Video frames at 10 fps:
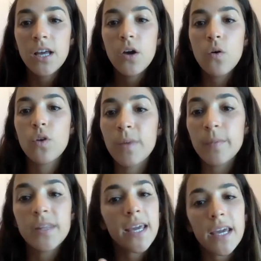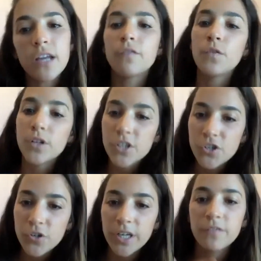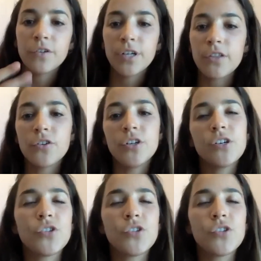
or maybe they can't afford to train for another year.